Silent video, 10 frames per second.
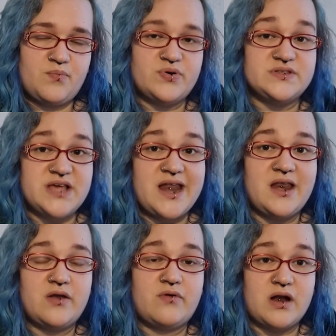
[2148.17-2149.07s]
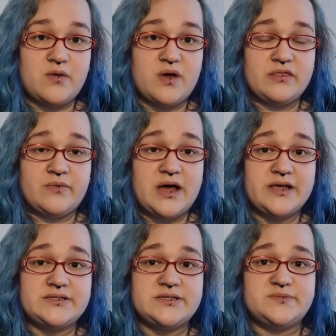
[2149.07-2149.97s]
present Granny
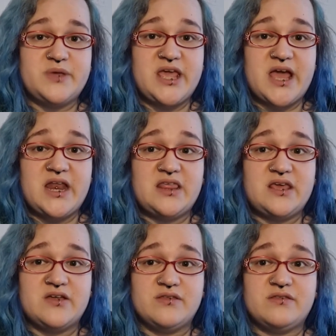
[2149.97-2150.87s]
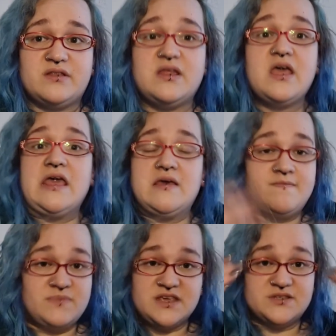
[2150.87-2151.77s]
Weatherwax as being anything other than
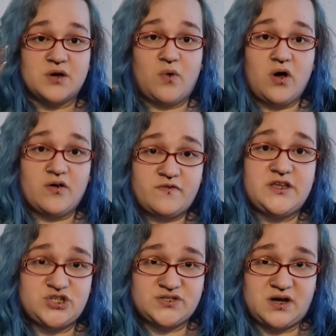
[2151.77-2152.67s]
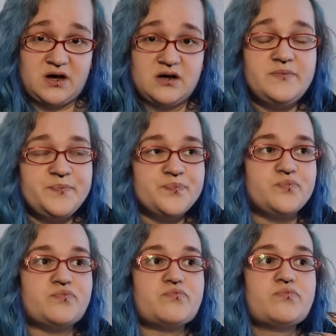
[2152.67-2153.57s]
these are what her features are,
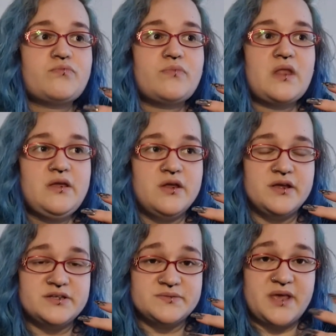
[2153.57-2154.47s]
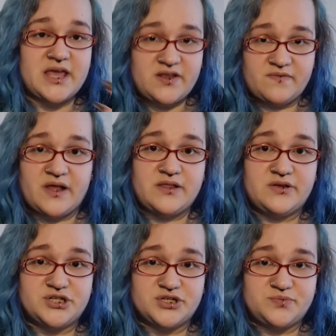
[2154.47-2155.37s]
you know, it doesn't make any
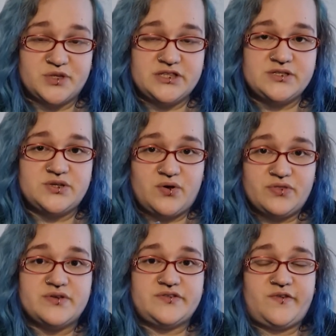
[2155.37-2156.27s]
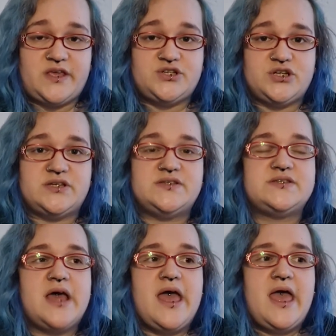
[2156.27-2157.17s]
value judgments on those
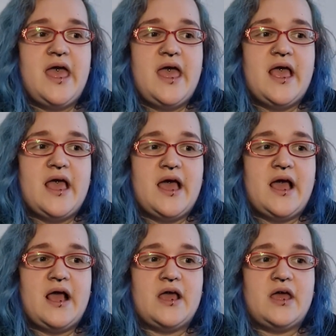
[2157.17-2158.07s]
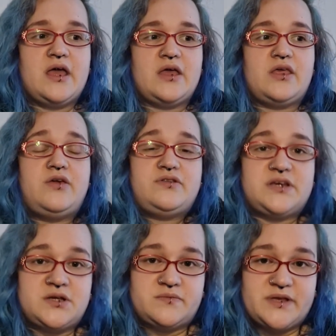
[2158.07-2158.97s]
features,
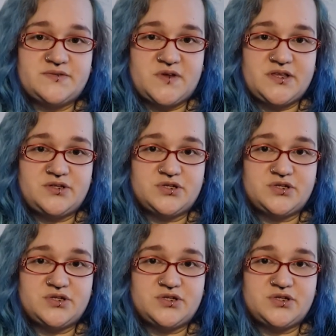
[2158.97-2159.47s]
Q-Tangle makes value